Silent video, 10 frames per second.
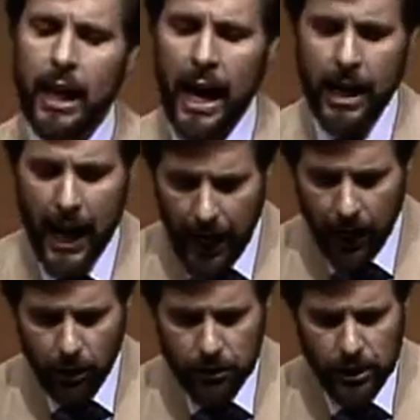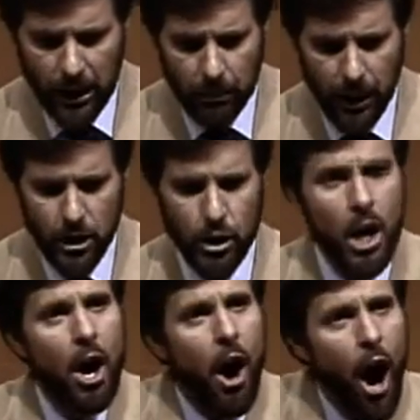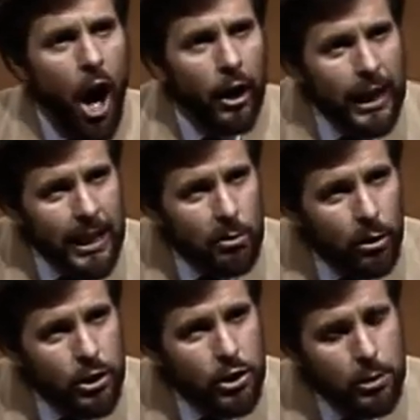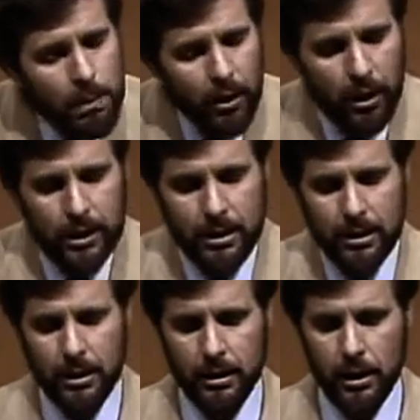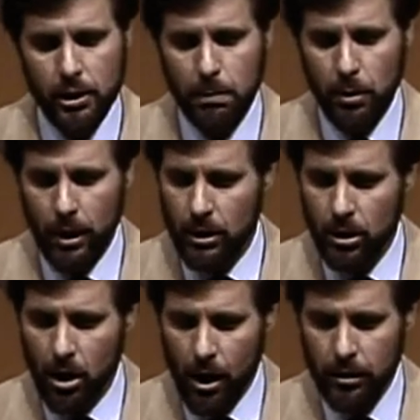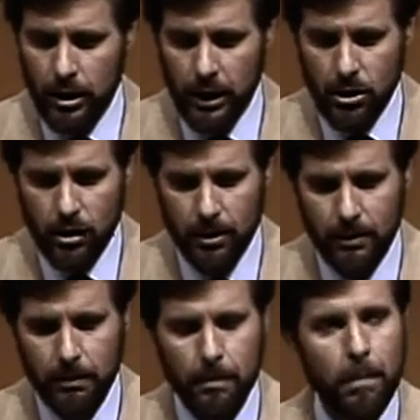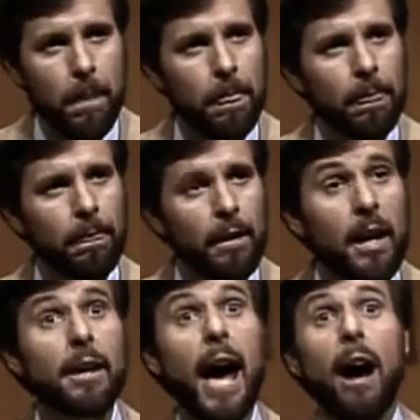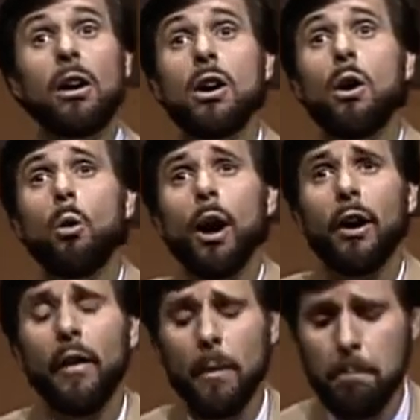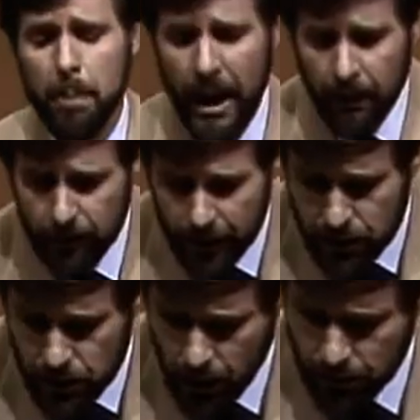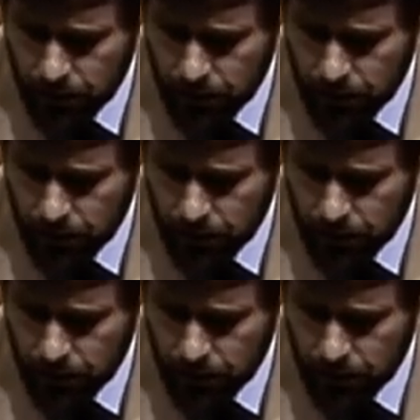an air of celebration, our inward spirit is put into contradiction. Now, what are the benefits of